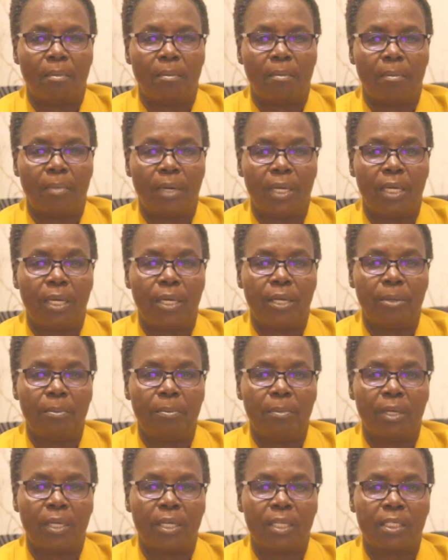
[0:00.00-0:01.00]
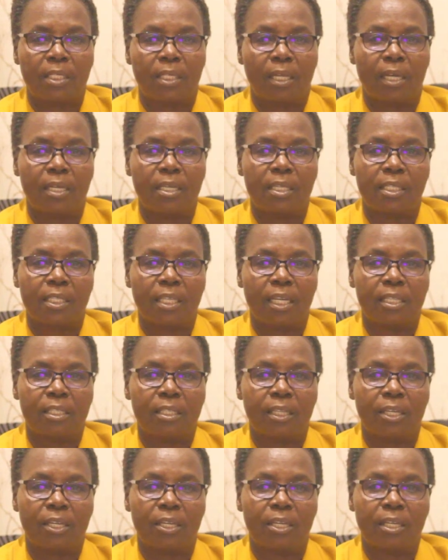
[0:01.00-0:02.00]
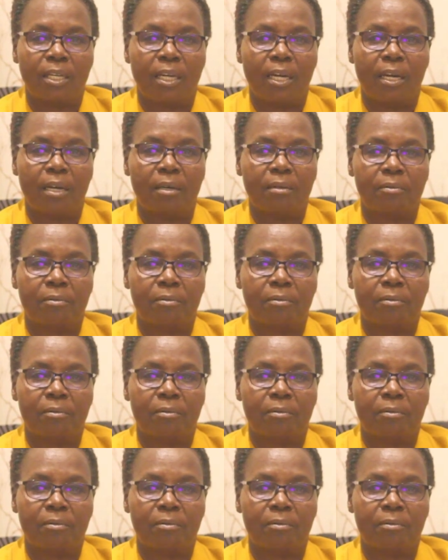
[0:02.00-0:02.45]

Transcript: My name is Aniceta Kiriga